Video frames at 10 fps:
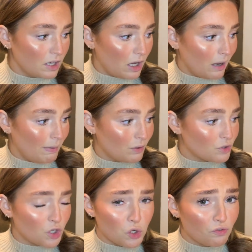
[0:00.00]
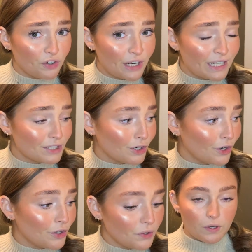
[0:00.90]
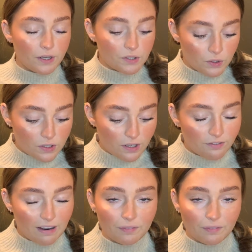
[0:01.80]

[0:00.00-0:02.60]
about 2-3 years ago. As soon as I found